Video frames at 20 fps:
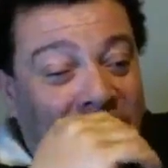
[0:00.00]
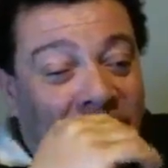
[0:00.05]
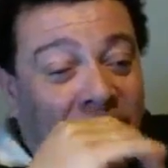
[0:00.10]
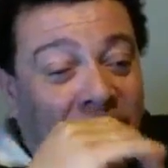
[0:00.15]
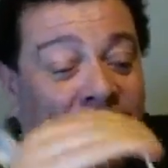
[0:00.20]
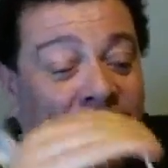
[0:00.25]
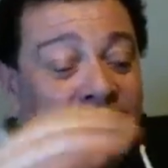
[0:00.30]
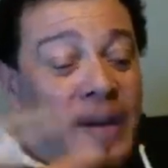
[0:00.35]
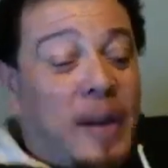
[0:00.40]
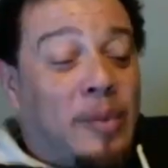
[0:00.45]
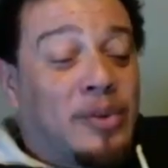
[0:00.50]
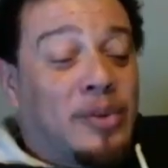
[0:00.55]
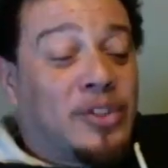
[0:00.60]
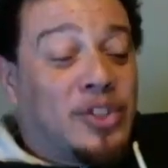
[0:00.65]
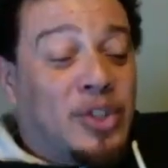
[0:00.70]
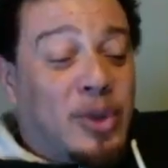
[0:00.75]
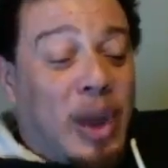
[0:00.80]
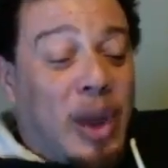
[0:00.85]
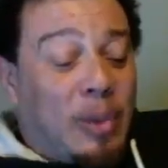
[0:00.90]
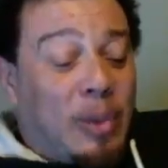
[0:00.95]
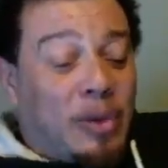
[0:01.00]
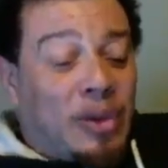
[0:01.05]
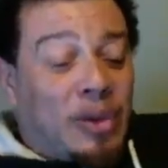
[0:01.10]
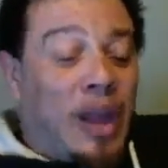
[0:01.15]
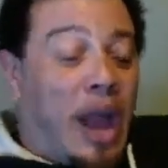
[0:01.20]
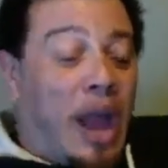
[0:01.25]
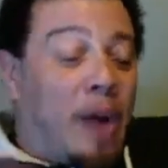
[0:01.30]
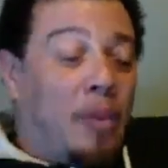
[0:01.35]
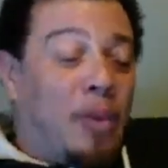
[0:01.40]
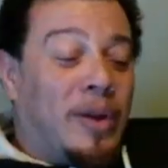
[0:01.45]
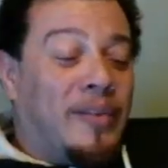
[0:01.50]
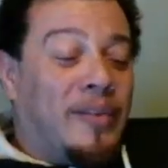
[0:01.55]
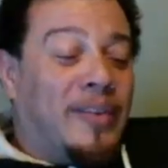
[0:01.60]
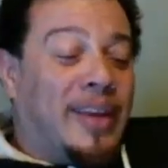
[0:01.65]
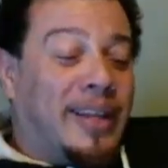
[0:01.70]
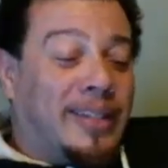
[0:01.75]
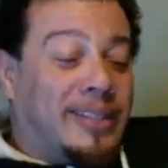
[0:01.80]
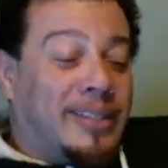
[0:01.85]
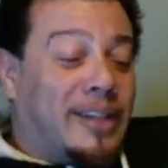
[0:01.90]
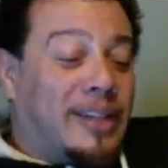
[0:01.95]
If I was you, I wouldn't even
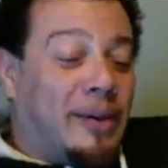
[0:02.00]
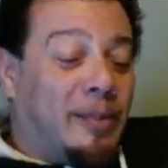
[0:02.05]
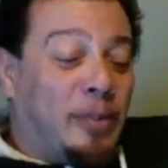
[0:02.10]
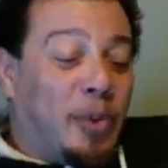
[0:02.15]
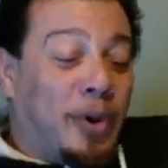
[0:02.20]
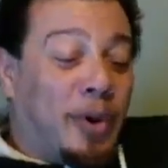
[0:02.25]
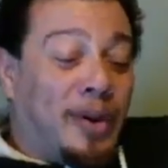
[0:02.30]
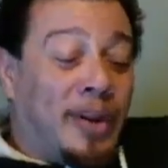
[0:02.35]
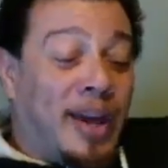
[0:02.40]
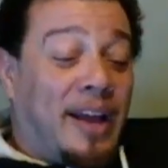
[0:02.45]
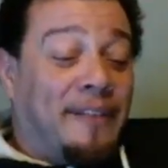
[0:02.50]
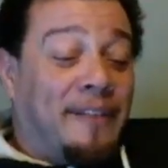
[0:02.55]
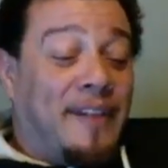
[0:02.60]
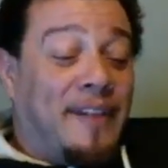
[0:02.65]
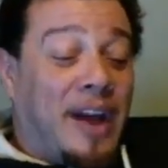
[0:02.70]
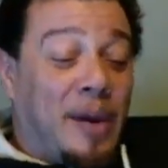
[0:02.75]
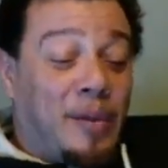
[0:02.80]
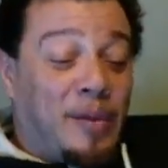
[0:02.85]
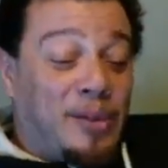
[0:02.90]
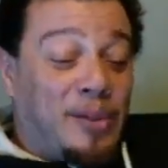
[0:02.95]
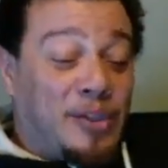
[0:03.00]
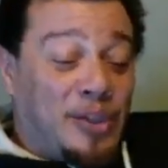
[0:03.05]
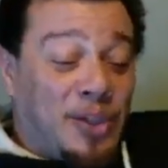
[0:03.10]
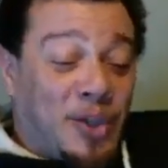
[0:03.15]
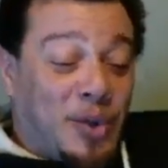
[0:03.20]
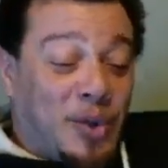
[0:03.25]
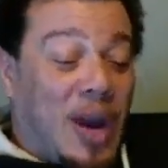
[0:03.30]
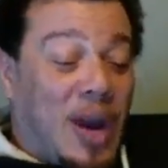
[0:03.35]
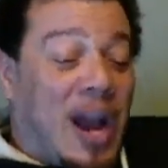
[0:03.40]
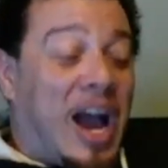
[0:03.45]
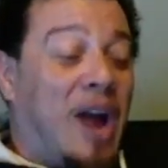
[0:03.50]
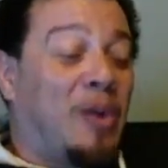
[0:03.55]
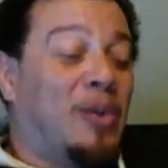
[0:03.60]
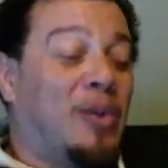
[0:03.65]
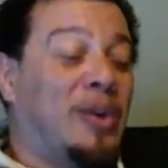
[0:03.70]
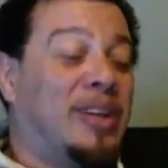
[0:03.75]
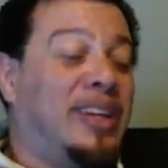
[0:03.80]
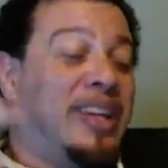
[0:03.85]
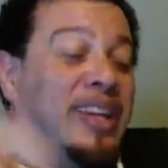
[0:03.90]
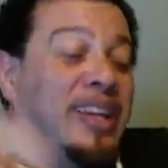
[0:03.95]
get the 7.9. If I was you, I
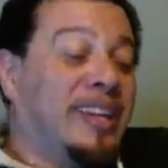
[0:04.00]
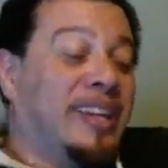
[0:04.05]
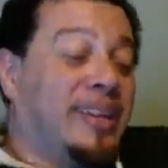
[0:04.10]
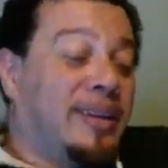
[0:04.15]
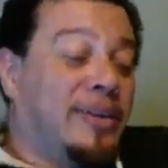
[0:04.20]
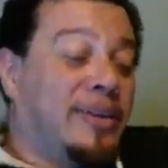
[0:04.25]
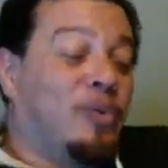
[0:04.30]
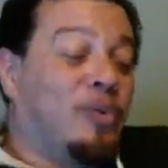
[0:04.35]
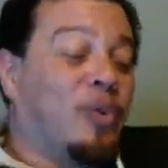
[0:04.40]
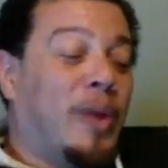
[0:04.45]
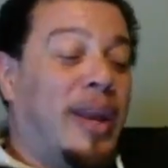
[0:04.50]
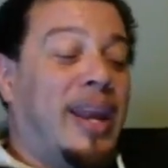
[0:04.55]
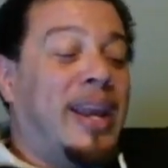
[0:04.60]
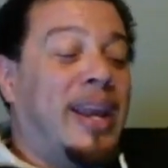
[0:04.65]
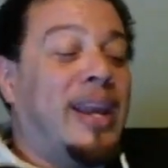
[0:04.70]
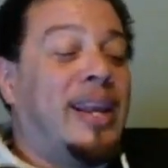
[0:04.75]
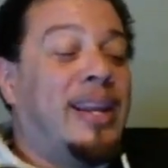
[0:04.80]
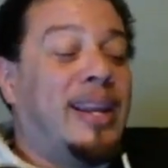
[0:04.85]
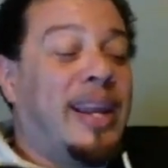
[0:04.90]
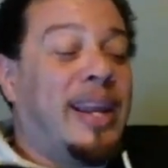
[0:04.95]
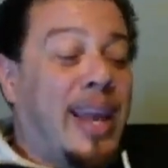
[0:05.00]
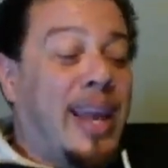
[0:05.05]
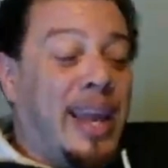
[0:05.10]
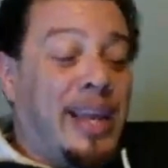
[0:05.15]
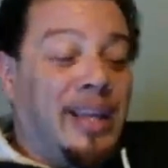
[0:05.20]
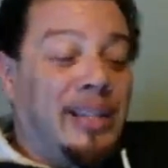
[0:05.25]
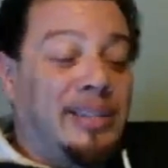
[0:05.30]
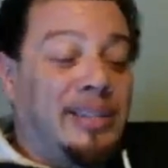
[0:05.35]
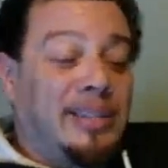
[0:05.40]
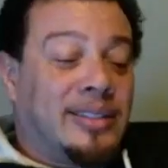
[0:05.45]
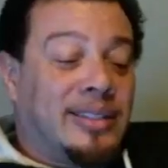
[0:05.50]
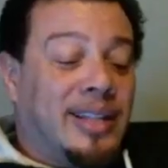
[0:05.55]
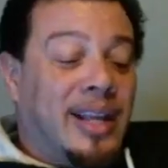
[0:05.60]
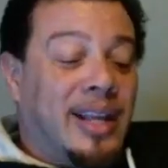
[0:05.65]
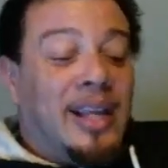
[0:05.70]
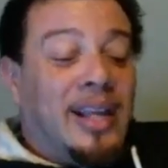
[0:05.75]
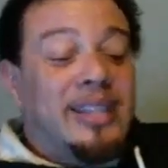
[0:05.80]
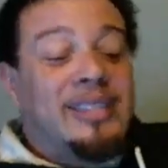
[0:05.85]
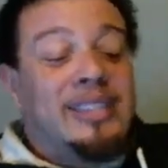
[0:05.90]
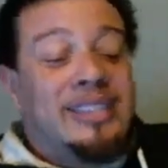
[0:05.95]
would get the Reed case
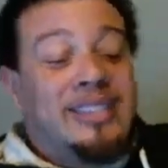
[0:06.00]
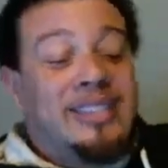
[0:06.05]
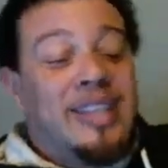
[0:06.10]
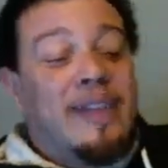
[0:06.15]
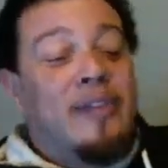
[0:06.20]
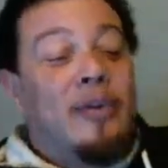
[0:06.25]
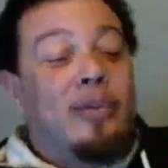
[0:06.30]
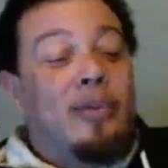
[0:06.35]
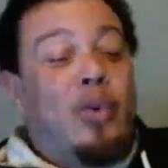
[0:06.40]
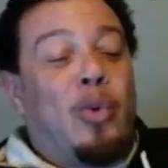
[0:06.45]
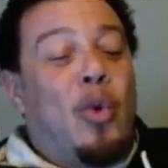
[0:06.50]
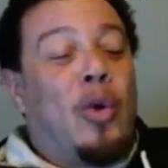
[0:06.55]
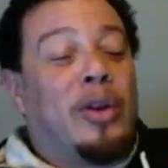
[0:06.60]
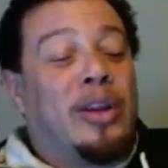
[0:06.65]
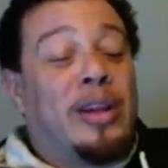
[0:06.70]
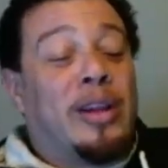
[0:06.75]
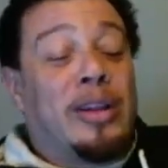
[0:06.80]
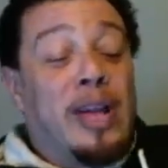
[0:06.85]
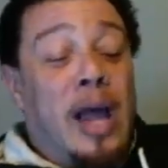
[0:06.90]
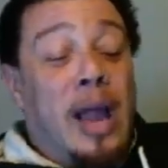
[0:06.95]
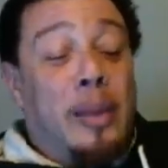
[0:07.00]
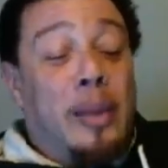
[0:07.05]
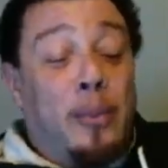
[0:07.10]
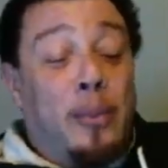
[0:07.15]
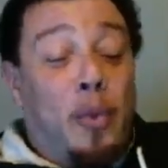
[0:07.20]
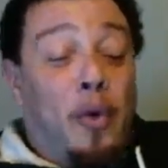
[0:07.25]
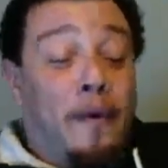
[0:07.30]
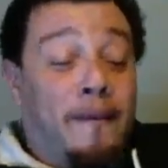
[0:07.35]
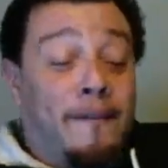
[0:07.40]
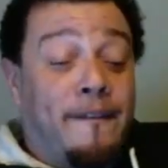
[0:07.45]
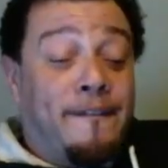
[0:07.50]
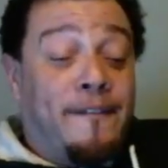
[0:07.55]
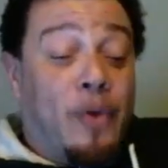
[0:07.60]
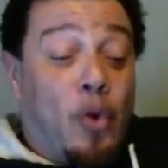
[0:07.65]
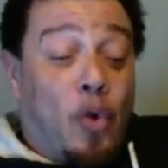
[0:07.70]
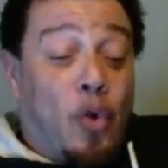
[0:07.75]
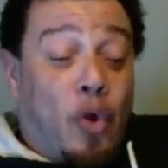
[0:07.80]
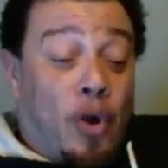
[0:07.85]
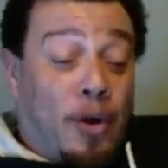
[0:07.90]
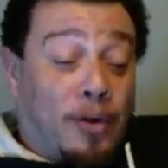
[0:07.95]

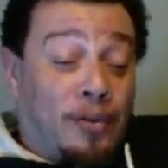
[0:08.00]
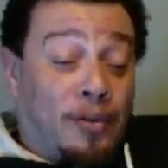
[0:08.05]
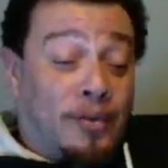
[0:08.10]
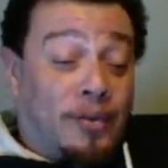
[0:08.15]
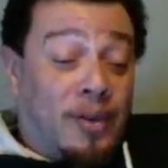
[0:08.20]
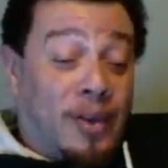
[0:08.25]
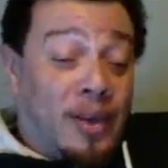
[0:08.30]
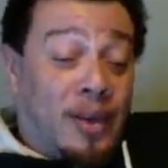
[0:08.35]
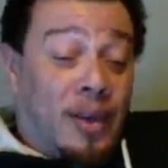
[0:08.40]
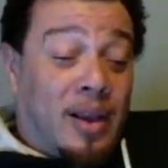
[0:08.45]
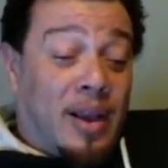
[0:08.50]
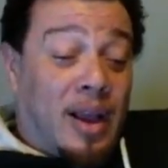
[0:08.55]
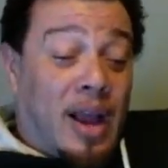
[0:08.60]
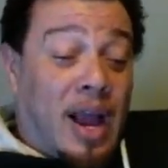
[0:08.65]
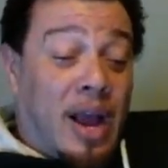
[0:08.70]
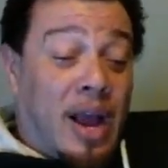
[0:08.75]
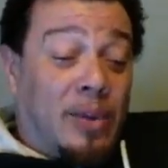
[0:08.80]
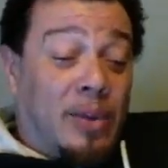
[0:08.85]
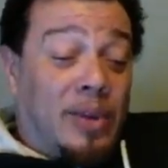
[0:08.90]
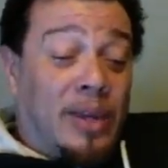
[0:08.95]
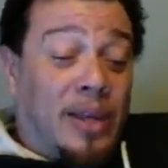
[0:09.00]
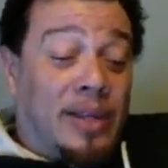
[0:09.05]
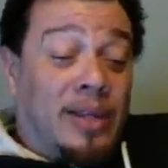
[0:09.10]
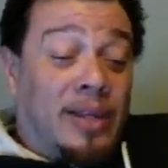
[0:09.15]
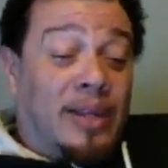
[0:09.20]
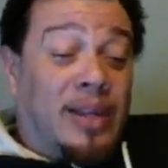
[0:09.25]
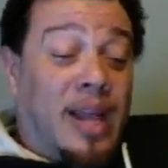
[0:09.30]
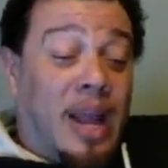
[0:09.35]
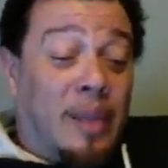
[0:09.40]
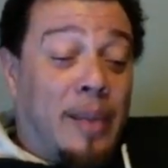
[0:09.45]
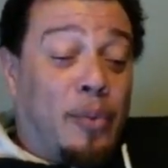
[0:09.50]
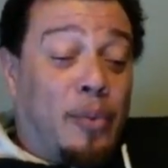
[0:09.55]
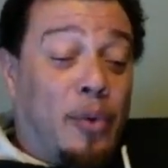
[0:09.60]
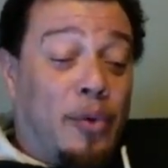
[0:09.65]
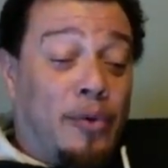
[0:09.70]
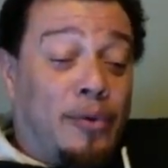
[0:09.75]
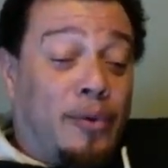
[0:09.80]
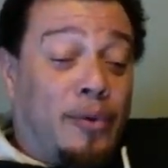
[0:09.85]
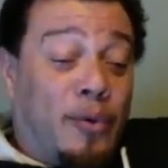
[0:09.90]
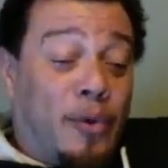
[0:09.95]
9.4. I would get the
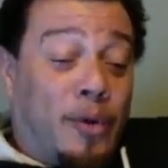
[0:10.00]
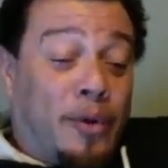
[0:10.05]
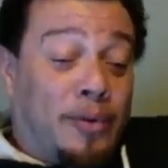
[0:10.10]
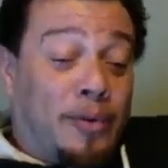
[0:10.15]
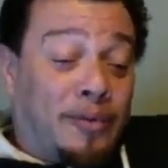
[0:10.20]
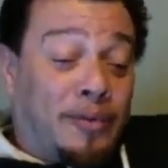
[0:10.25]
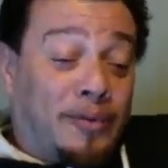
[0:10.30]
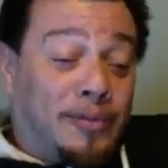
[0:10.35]
9.4.